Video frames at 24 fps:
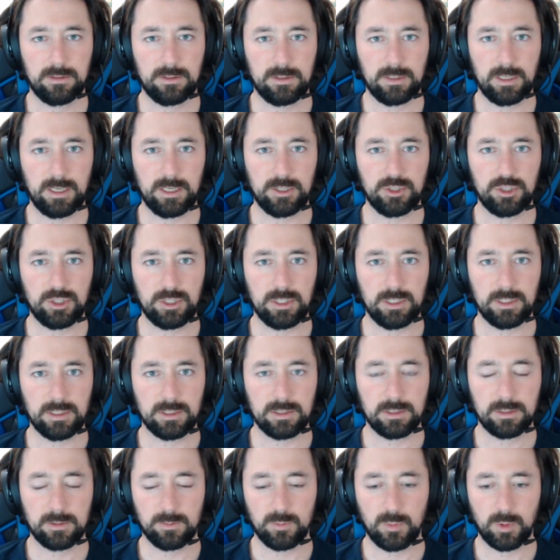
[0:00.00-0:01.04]

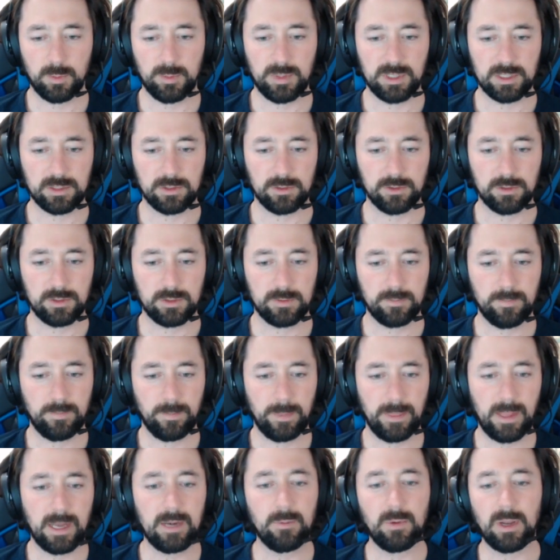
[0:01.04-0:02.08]
HDs, more pixels.
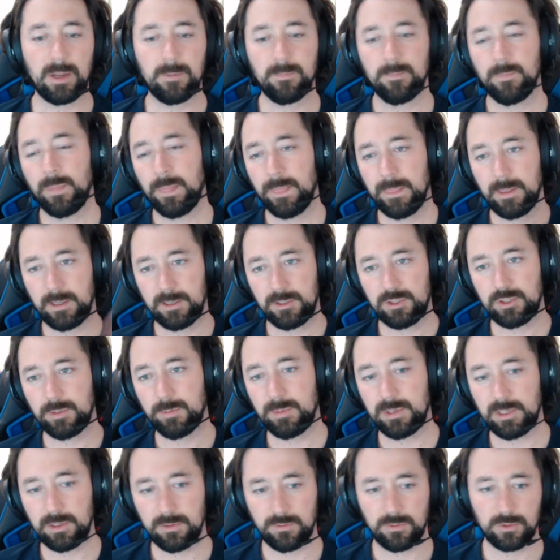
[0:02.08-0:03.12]
Anyway, let's jump
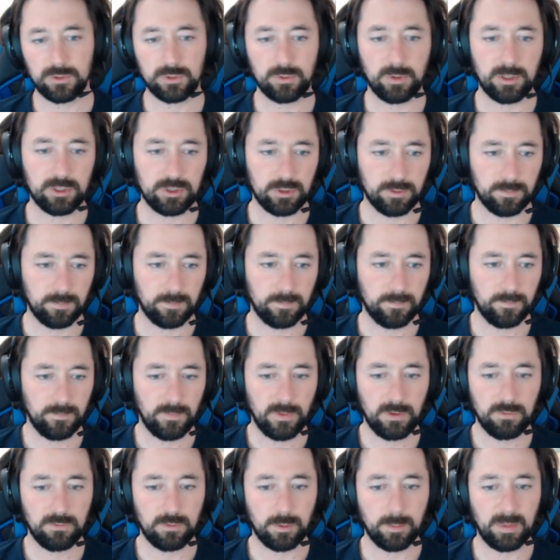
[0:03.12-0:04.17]
into the first question
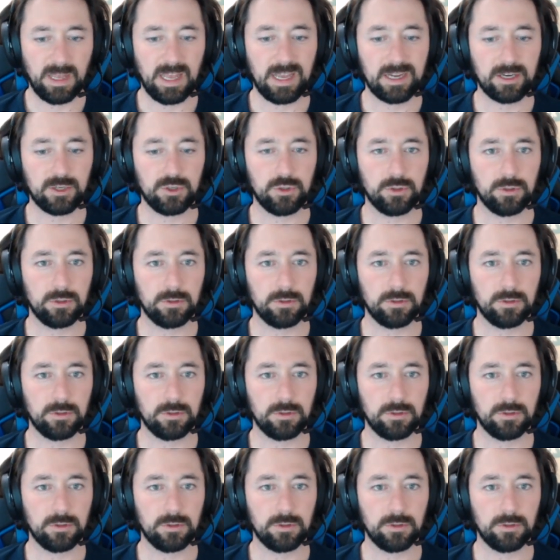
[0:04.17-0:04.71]
from Hector.